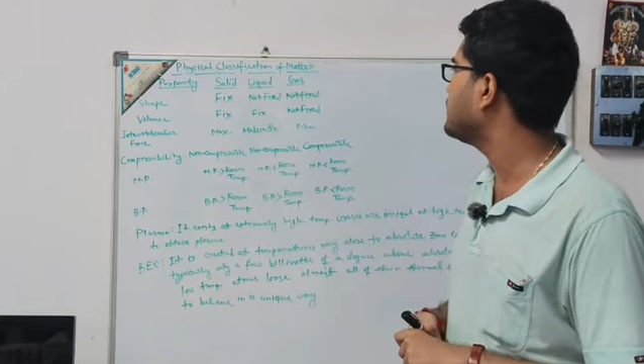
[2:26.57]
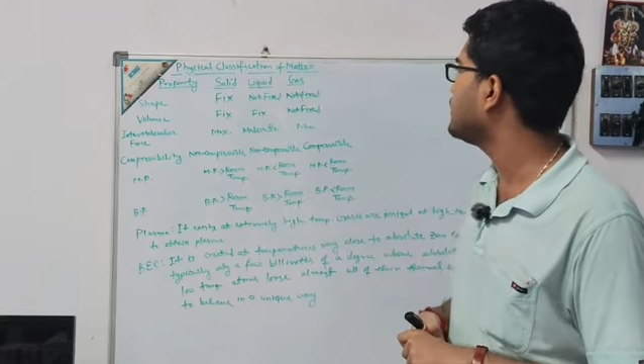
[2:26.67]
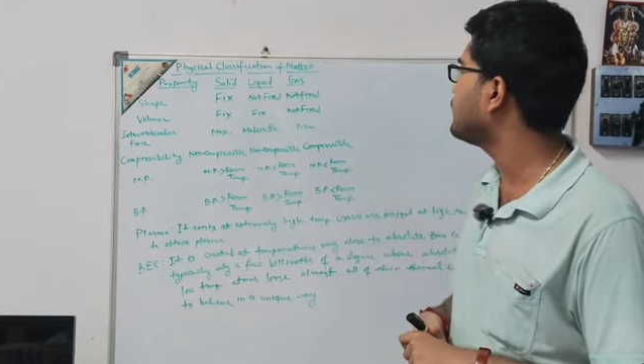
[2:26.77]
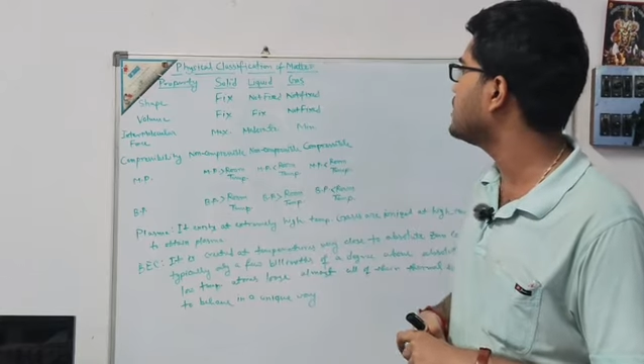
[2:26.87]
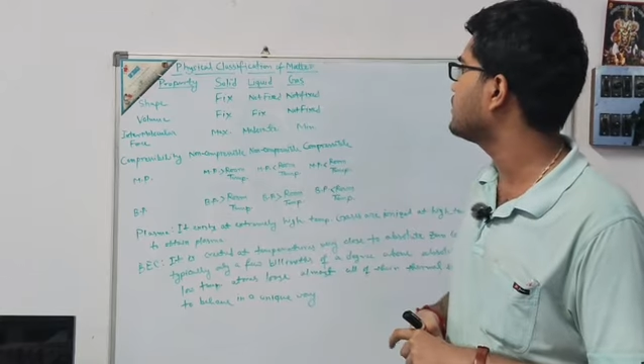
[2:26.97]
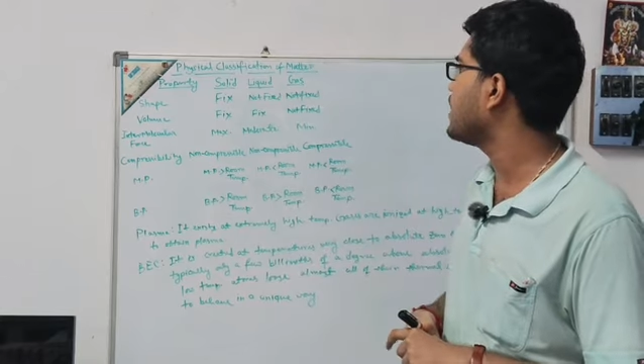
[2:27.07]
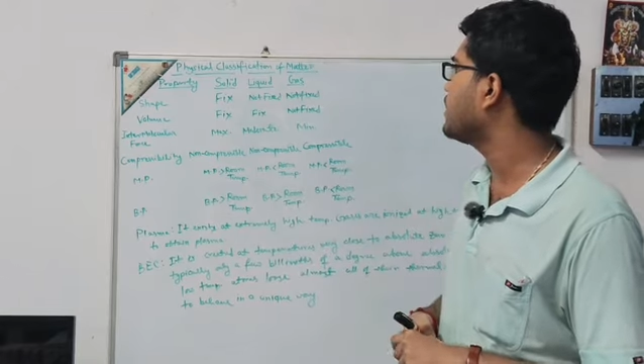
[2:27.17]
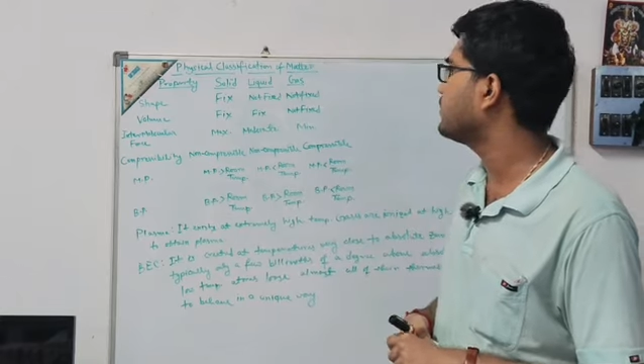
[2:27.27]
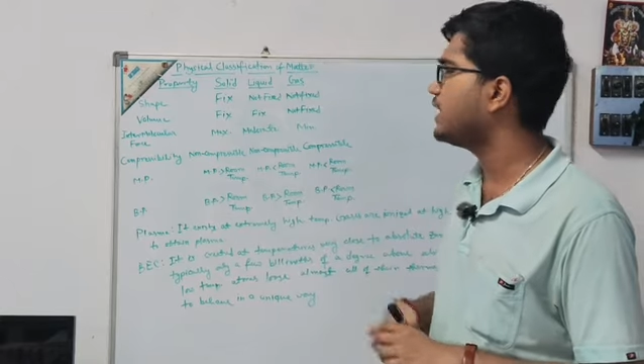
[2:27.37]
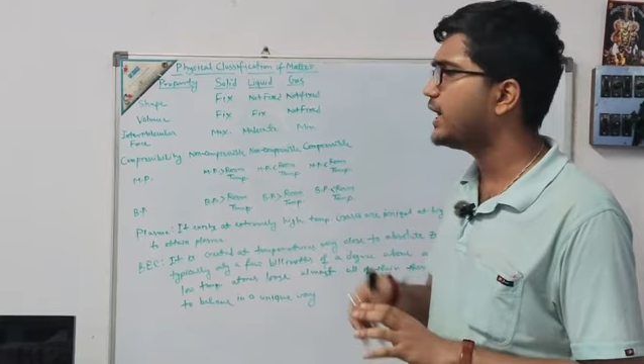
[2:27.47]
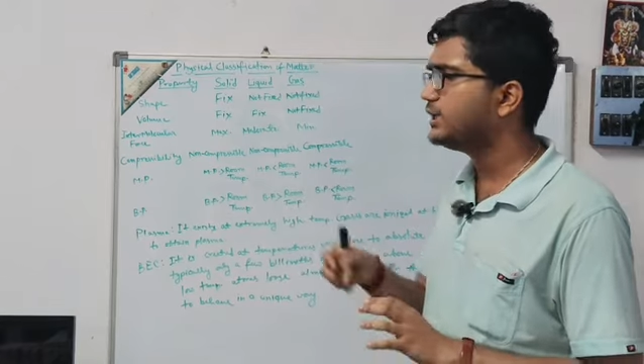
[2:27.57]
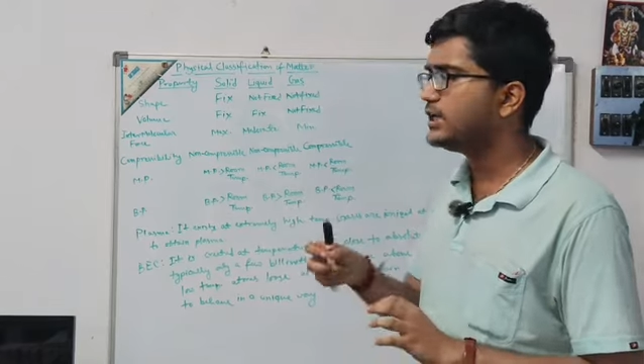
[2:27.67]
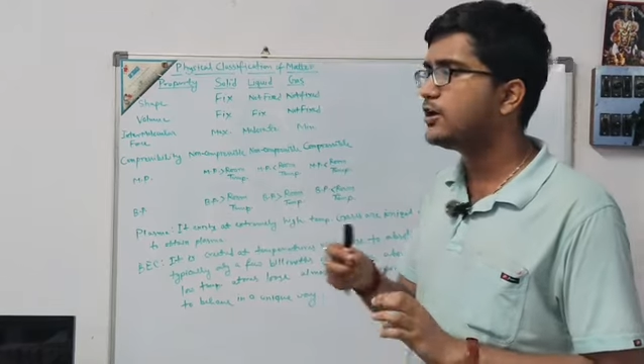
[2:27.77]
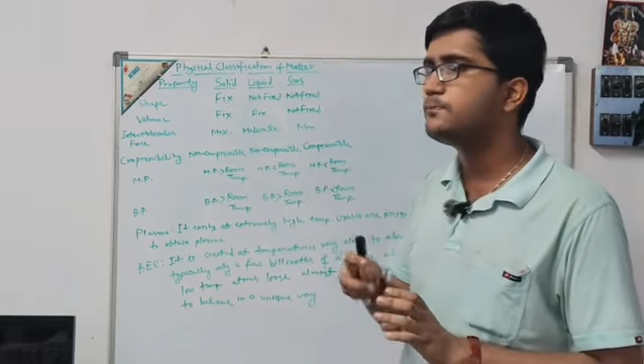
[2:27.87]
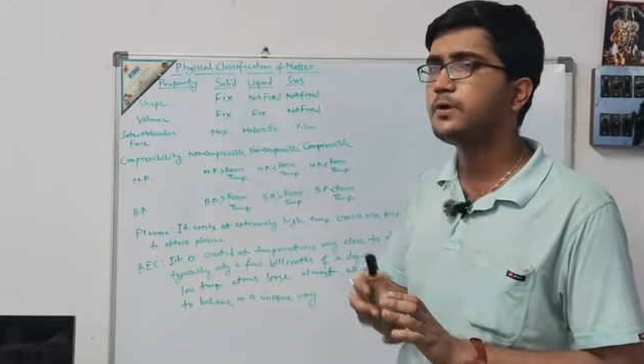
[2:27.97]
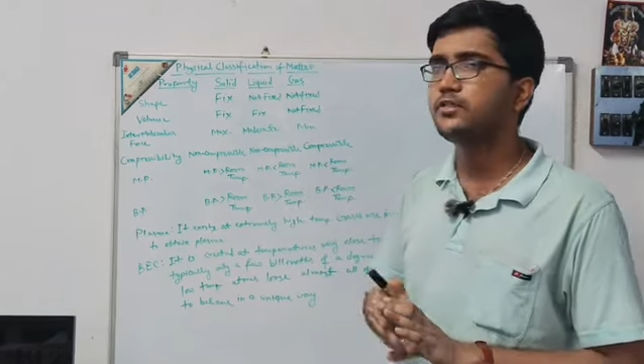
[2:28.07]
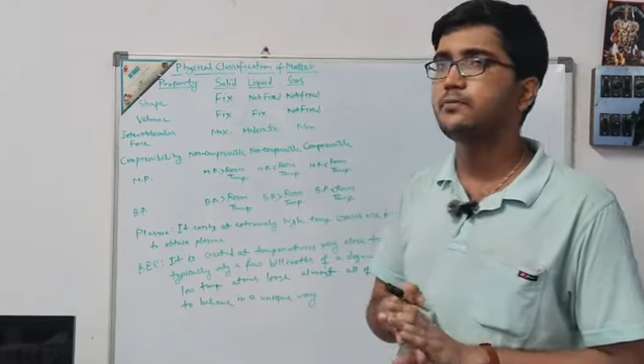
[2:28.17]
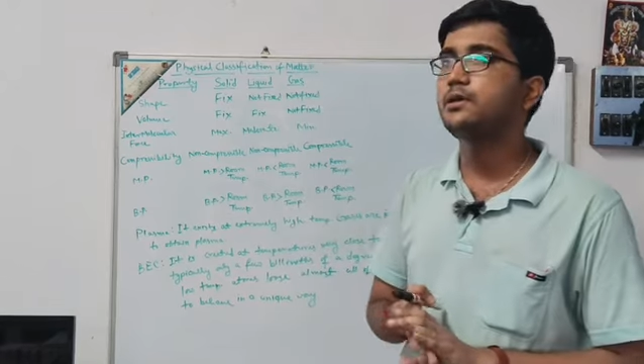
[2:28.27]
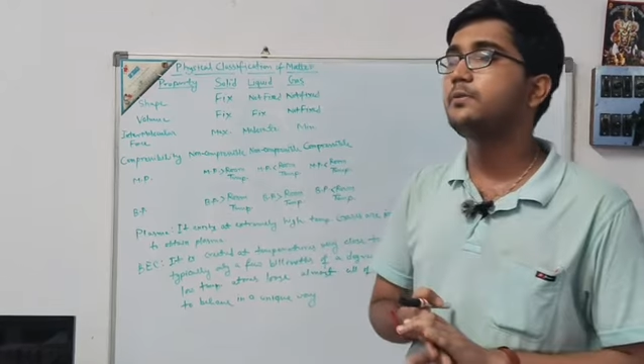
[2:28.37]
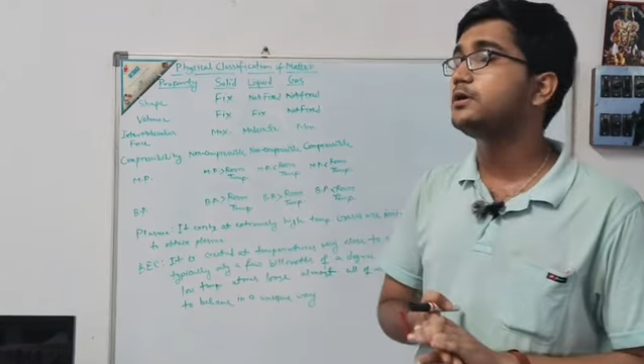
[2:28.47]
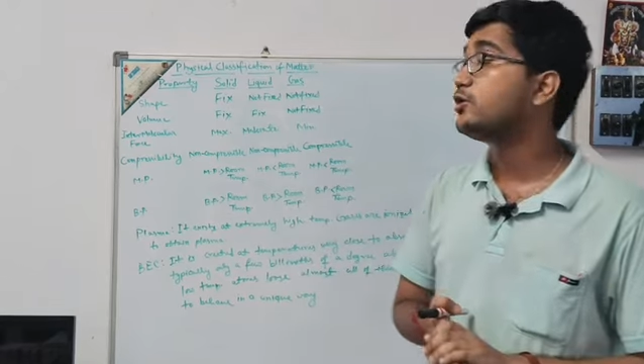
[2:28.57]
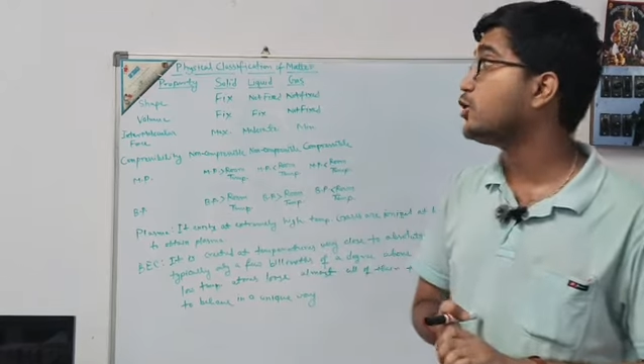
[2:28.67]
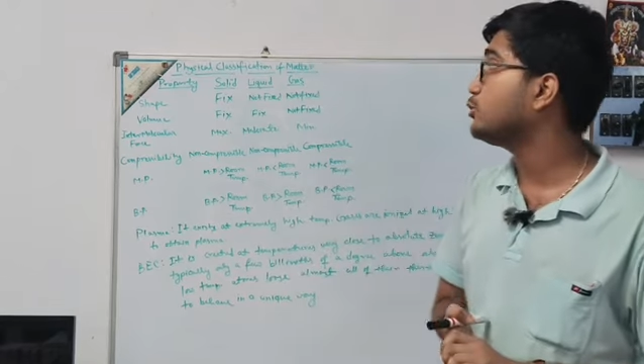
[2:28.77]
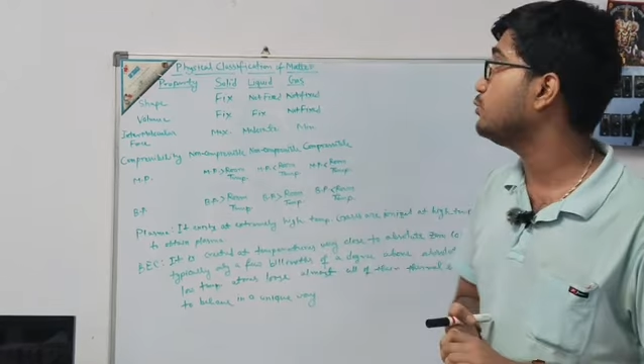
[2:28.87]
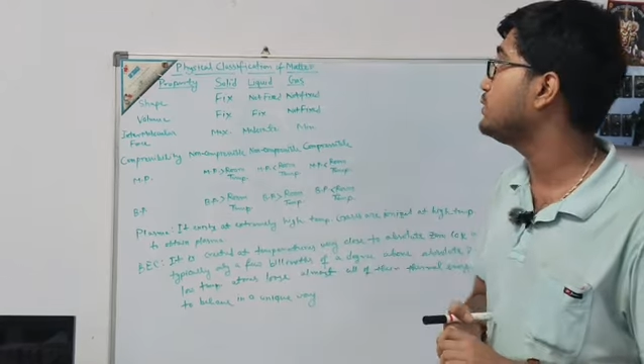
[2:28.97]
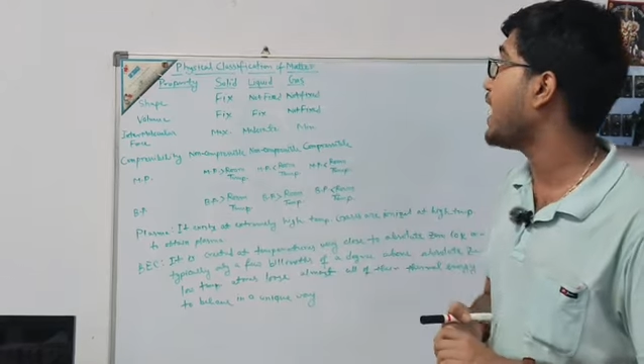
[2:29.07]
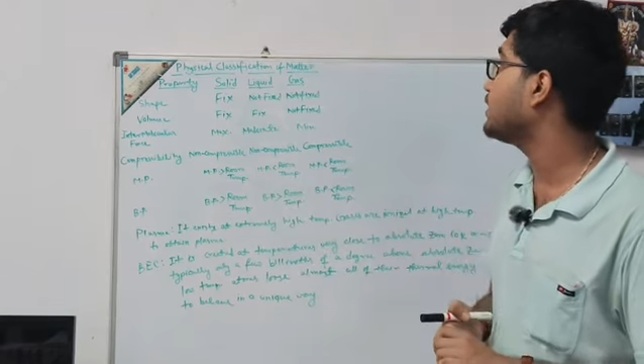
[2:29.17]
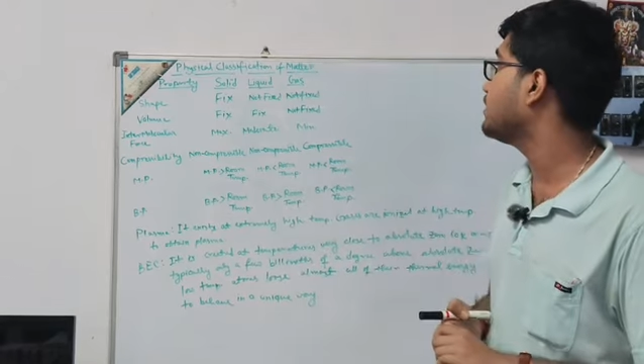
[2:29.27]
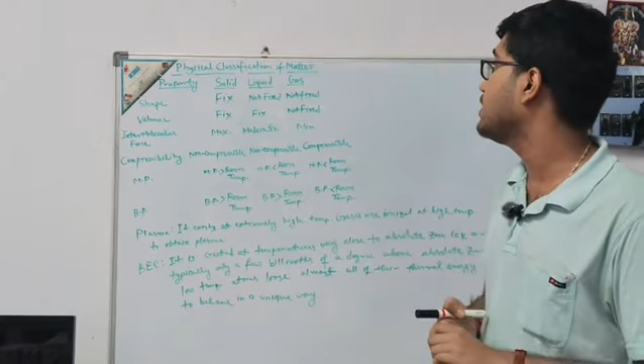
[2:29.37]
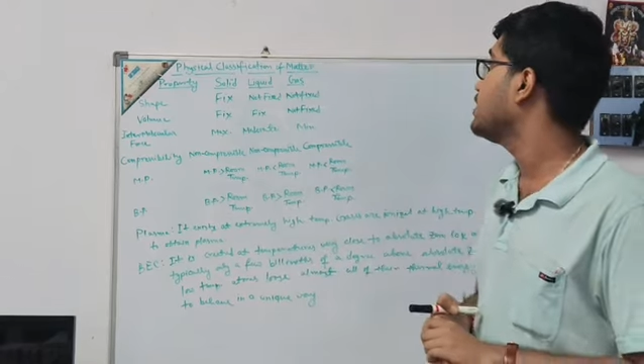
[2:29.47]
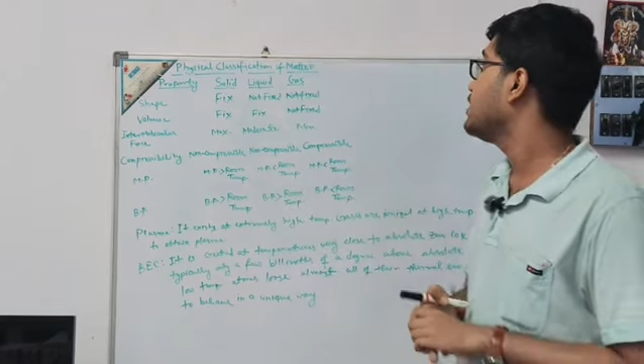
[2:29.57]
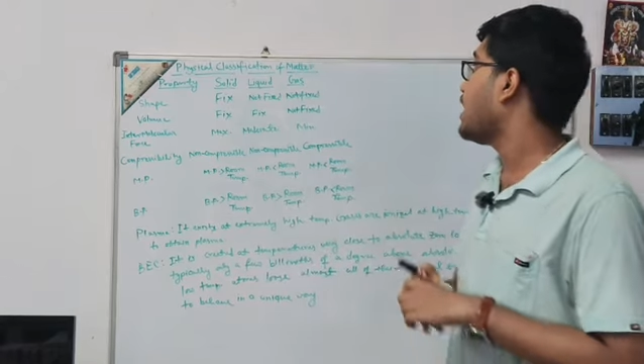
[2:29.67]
whereas liquids are slightly compressible but not to that